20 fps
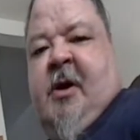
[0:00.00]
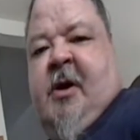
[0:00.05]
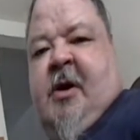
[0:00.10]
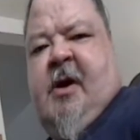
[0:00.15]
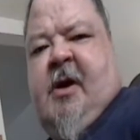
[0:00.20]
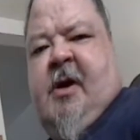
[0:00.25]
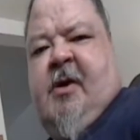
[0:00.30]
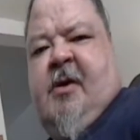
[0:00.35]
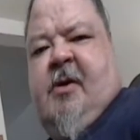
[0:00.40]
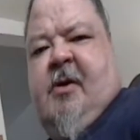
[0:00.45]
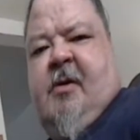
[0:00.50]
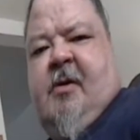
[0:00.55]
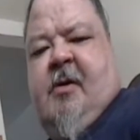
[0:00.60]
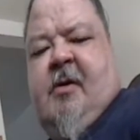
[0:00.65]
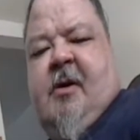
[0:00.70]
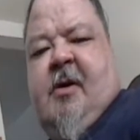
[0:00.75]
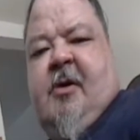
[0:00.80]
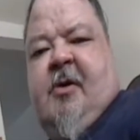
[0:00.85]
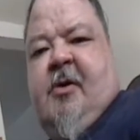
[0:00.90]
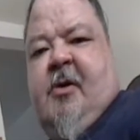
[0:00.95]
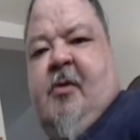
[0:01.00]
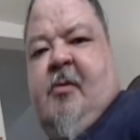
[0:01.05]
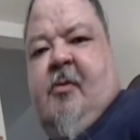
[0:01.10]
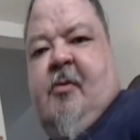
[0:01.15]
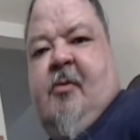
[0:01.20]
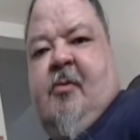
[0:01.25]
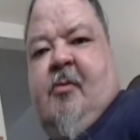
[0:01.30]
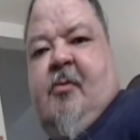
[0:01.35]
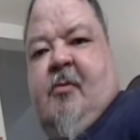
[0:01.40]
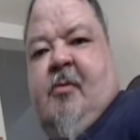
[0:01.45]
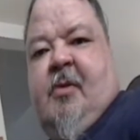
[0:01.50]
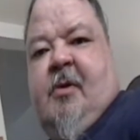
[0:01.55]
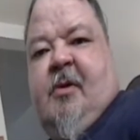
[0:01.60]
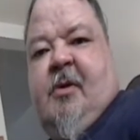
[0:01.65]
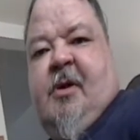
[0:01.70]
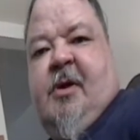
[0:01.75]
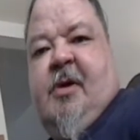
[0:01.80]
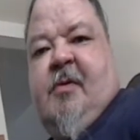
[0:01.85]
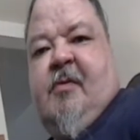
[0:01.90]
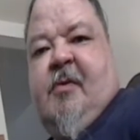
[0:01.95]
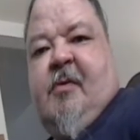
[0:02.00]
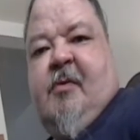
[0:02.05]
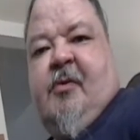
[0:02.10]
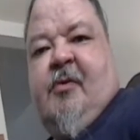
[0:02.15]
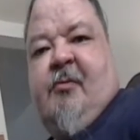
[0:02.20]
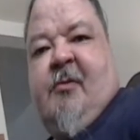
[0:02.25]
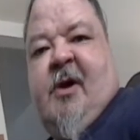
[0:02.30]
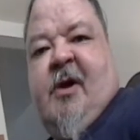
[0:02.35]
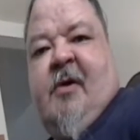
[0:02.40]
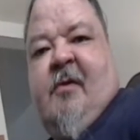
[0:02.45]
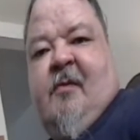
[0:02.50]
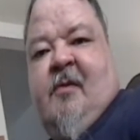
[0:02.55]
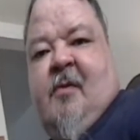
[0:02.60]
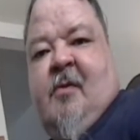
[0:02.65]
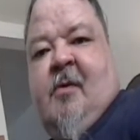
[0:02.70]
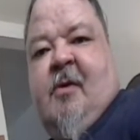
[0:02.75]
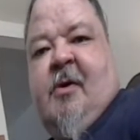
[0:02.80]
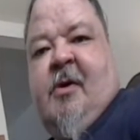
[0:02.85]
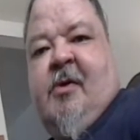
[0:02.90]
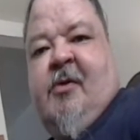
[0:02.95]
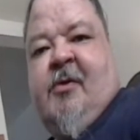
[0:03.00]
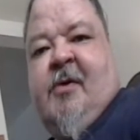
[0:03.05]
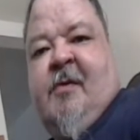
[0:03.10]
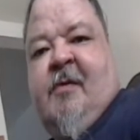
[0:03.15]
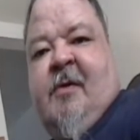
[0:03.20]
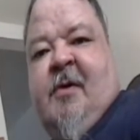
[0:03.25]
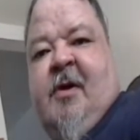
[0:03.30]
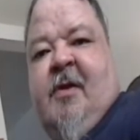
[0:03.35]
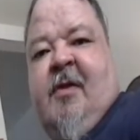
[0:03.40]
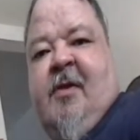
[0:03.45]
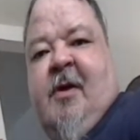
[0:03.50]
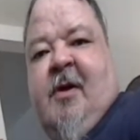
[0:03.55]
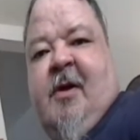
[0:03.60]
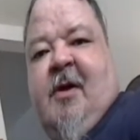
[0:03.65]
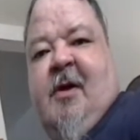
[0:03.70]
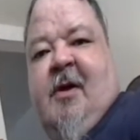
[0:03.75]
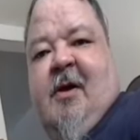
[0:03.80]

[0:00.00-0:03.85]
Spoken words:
I don't believe it was my voice. If anything,